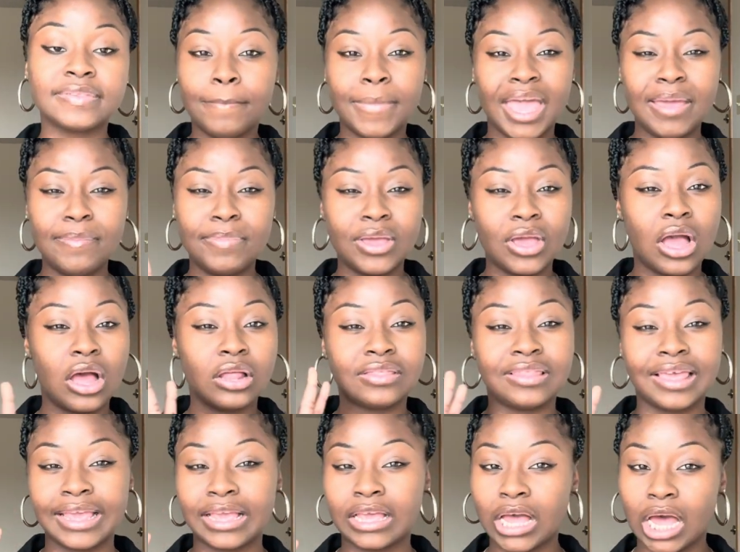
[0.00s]
Maybe
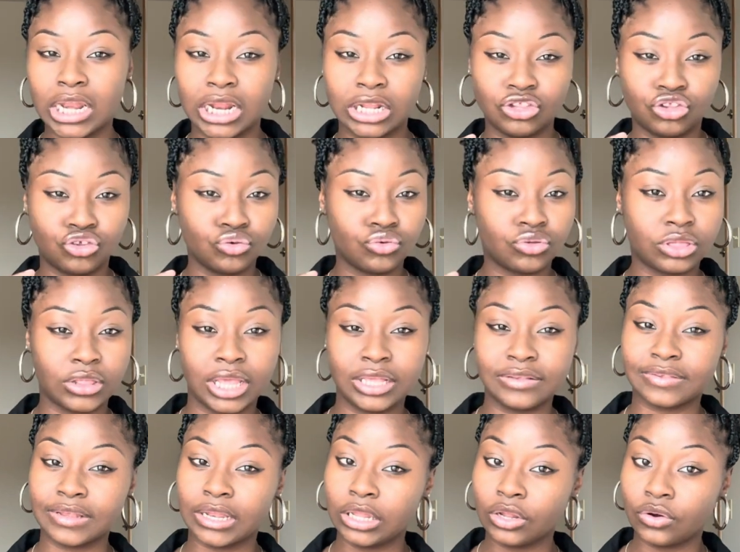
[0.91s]
they kind of do
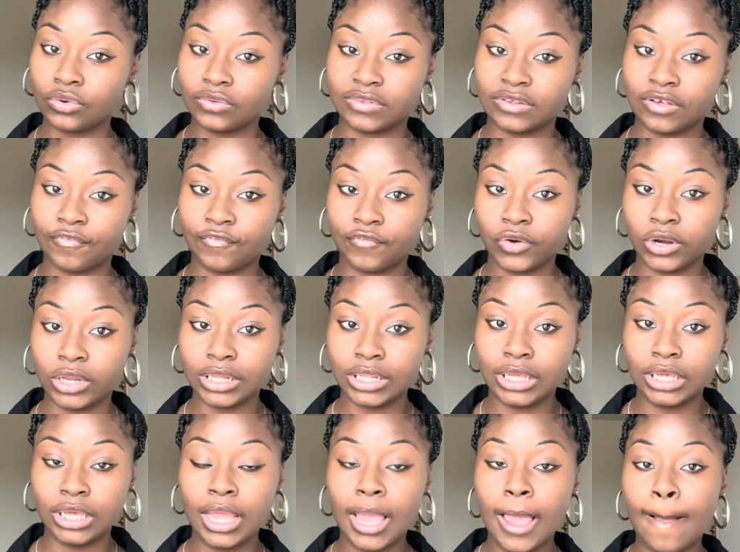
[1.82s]
things a little
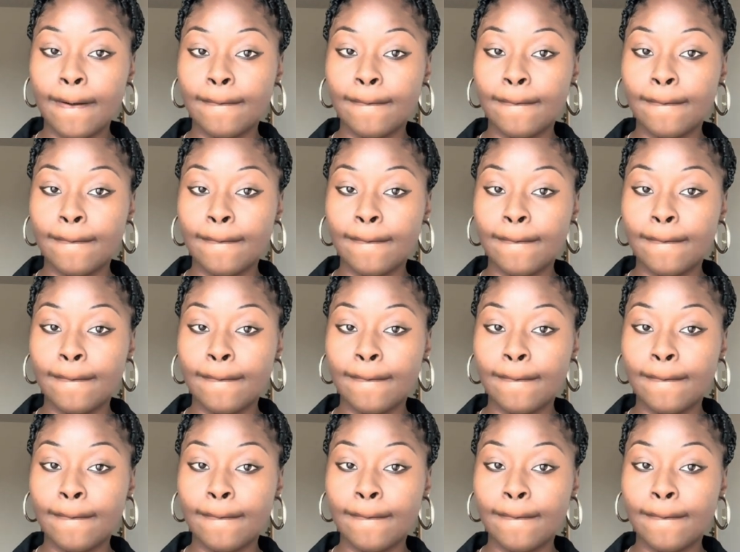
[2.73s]
differently,